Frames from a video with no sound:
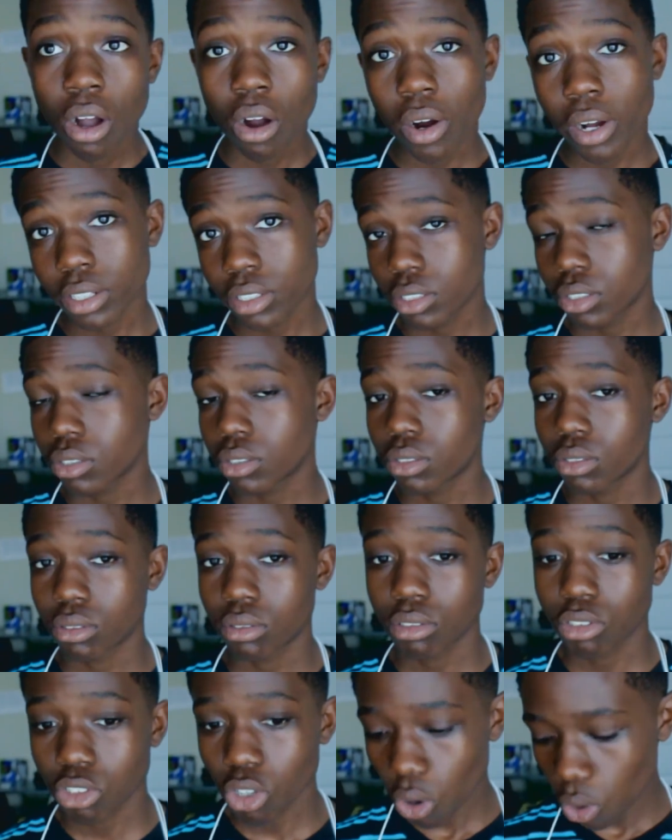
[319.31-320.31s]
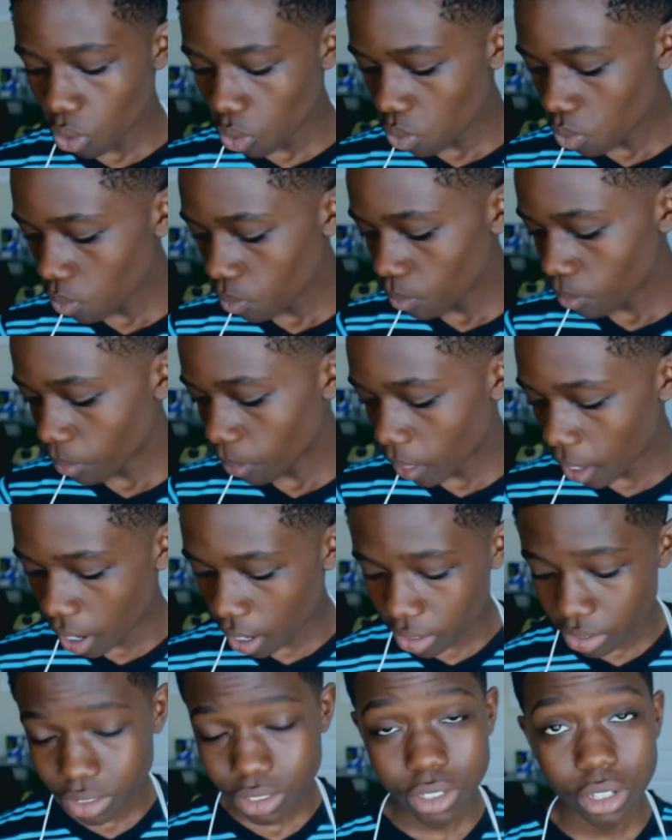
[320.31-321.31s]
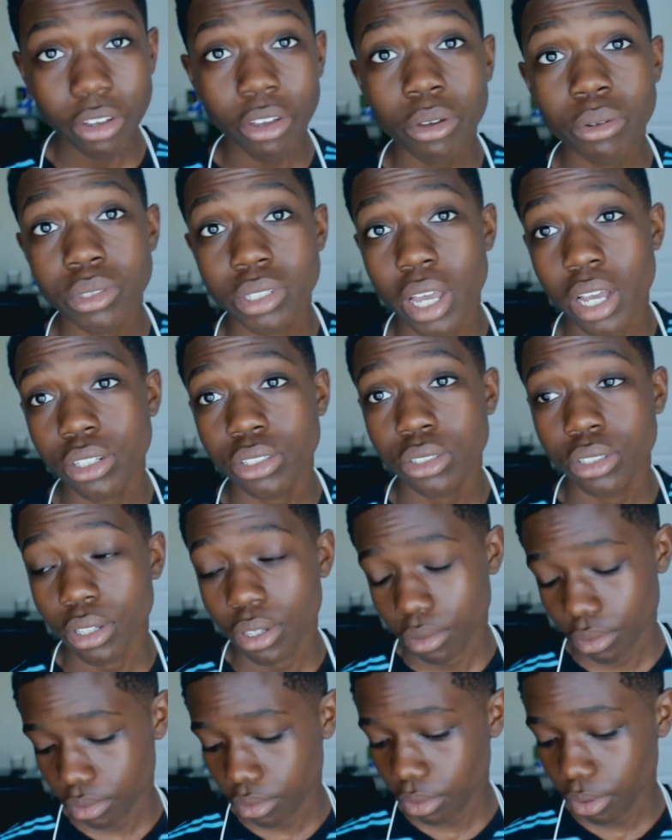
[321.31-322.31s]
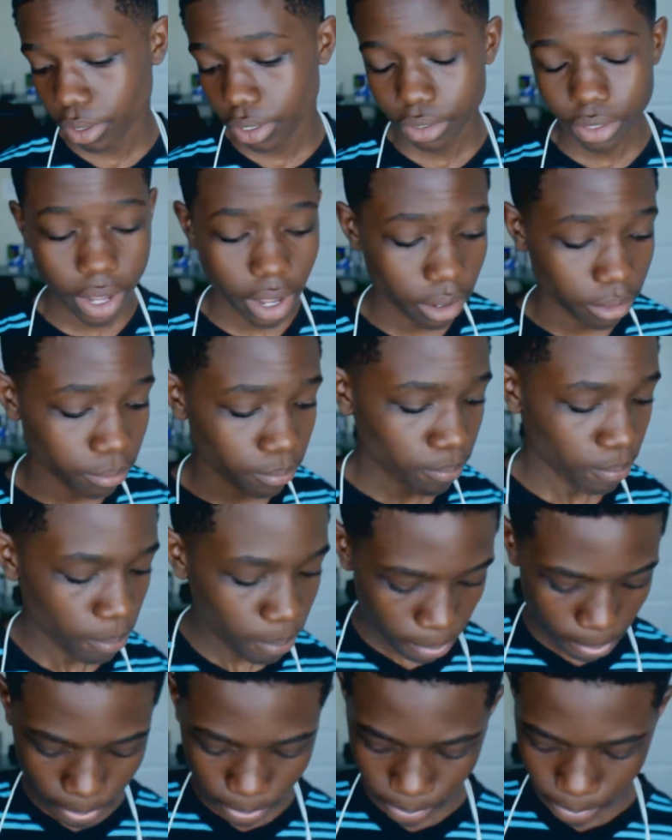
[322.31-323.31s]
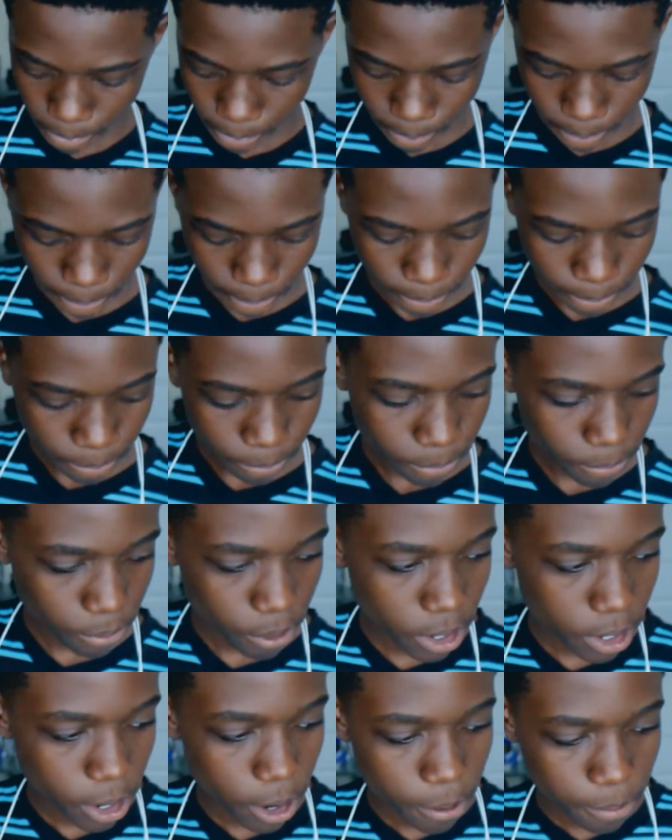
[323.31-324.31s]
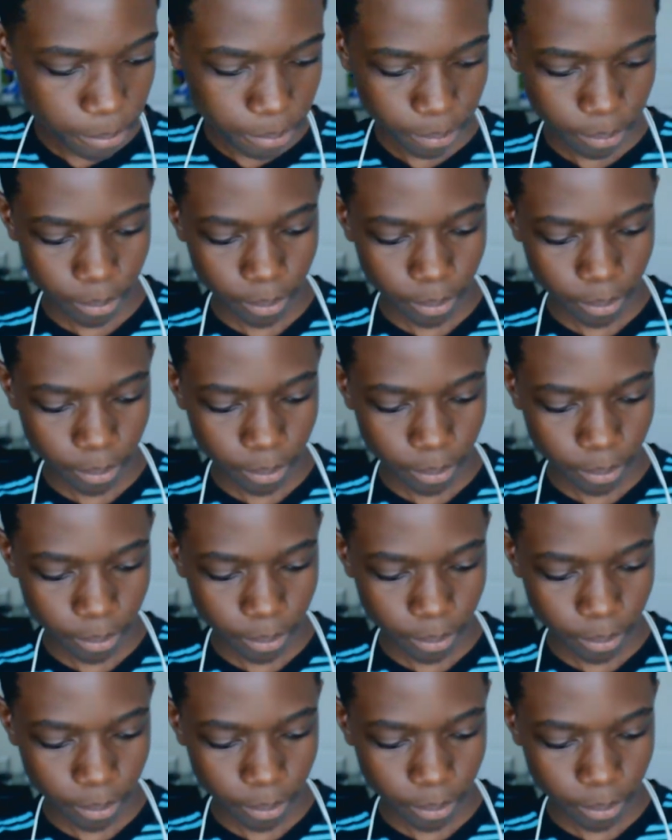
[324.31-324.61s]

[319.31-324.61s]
All right, so this yo-yo is actually throwing it down right here.